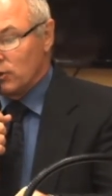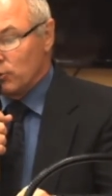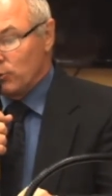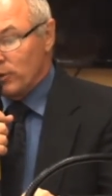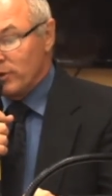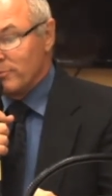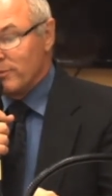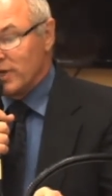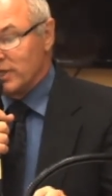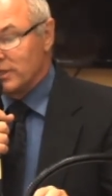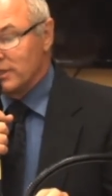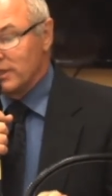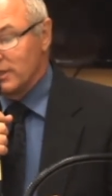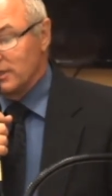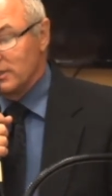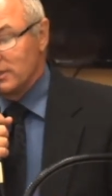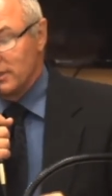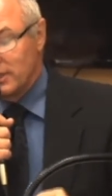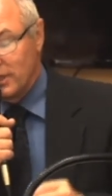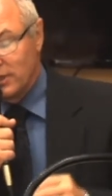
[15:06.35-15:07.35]
We must
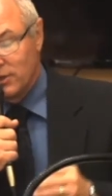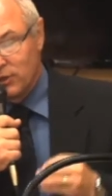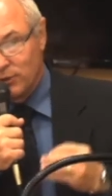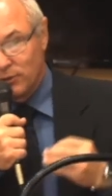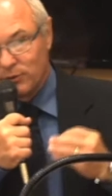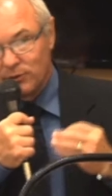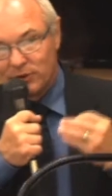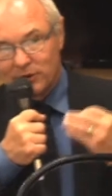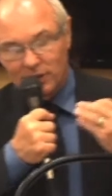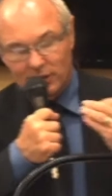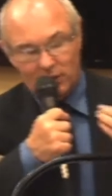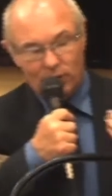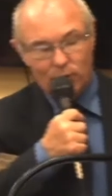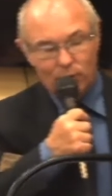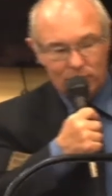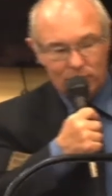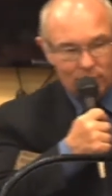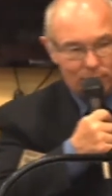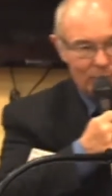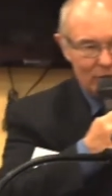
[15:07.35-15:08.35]
continue to
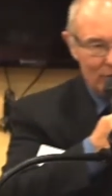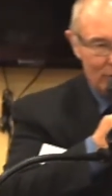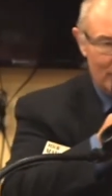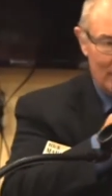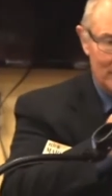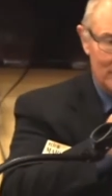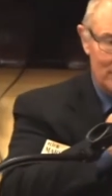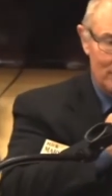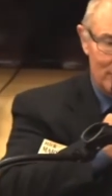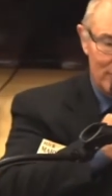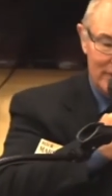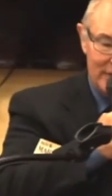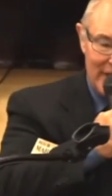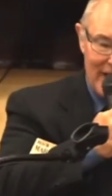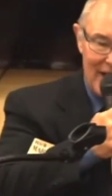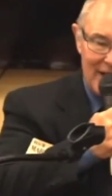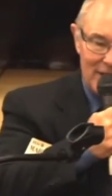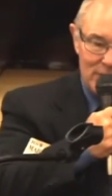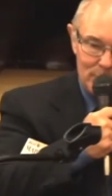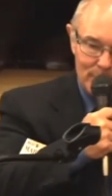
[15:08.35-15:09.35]
lower the burden on you, the
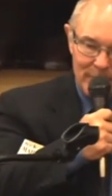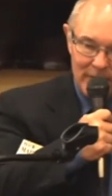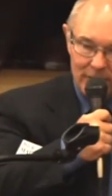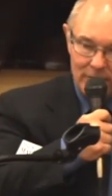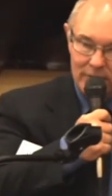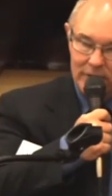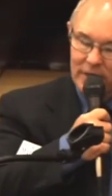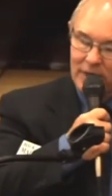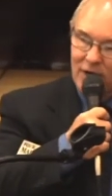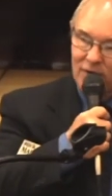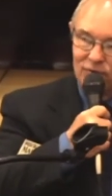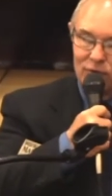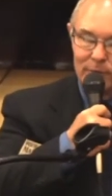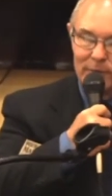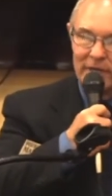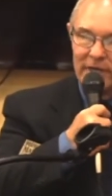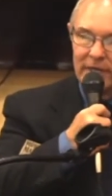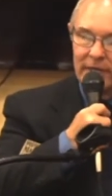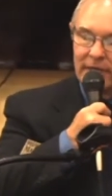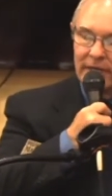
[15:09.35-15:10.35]
taxpayer.
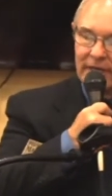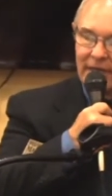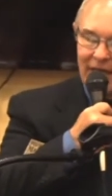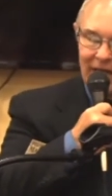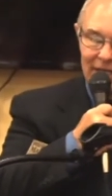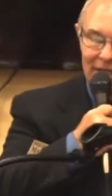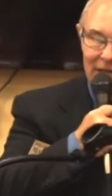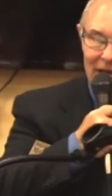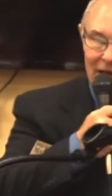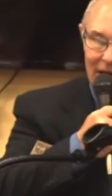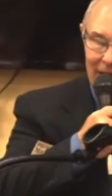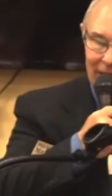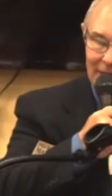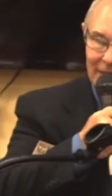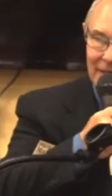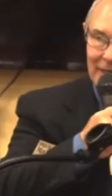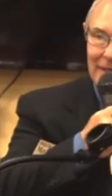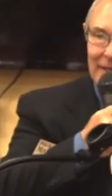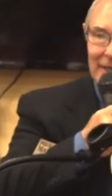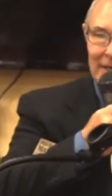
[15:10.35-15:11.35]
Government cannot
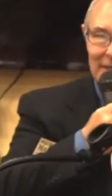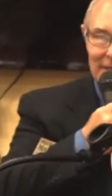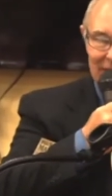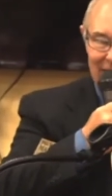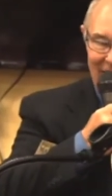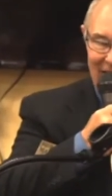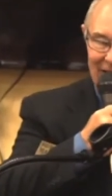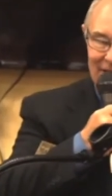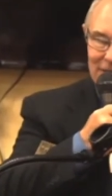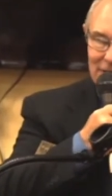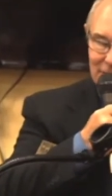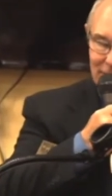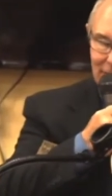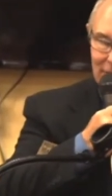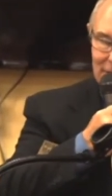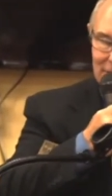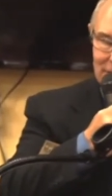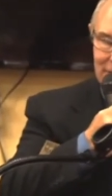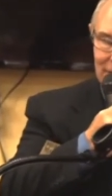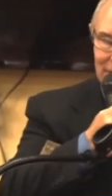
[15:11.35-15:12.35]
tax
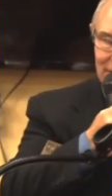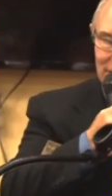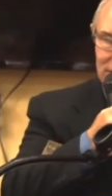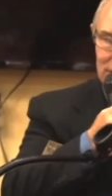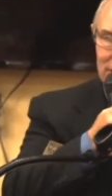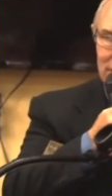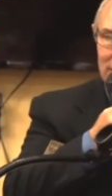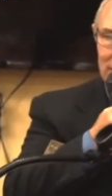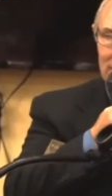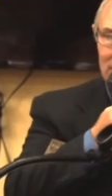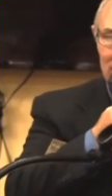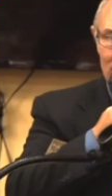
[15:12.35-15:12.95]
citizens